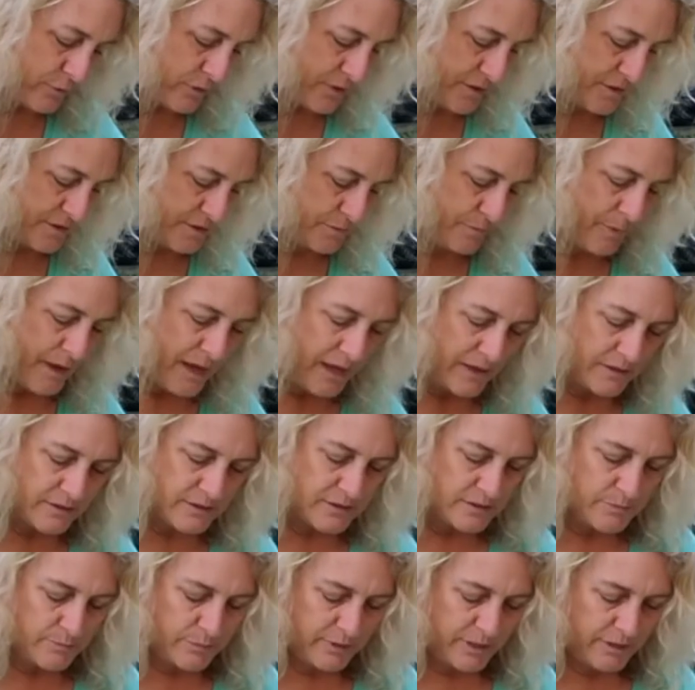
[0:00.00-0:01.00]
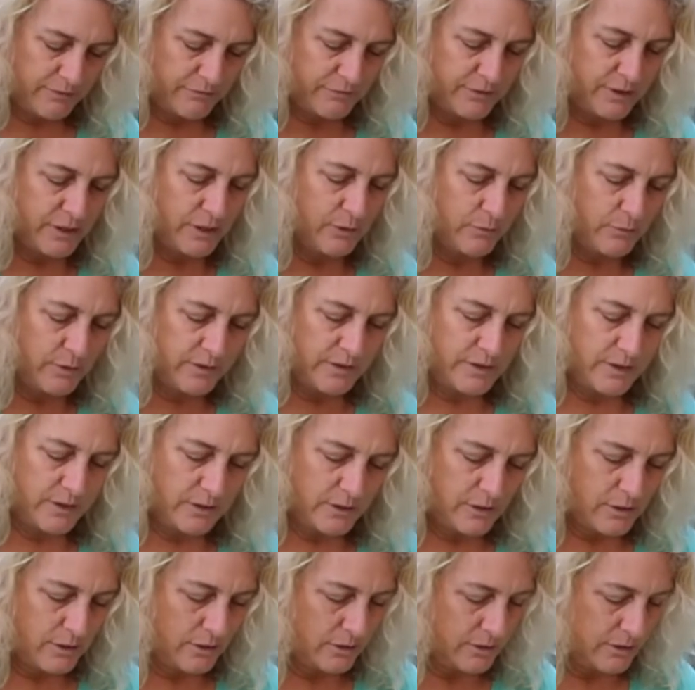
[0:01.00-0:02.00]
it. It's patented, but I forget what they
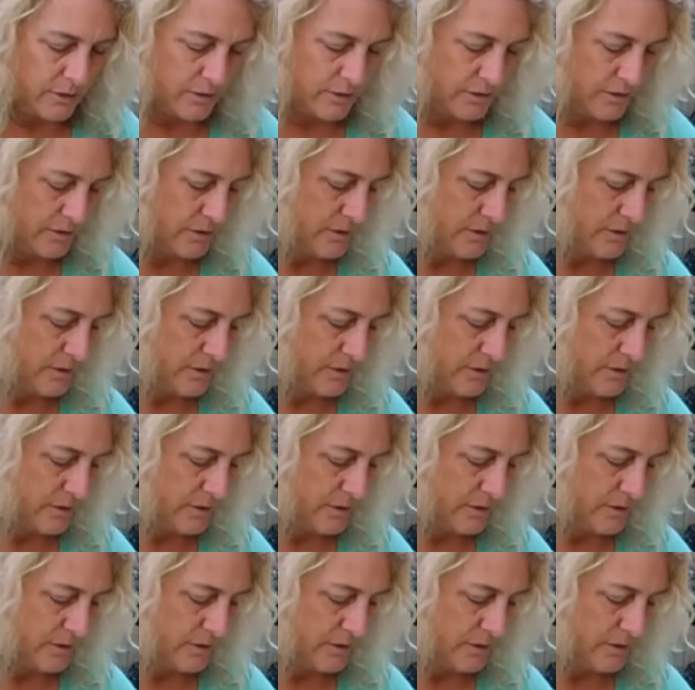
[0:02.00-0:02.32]
call it.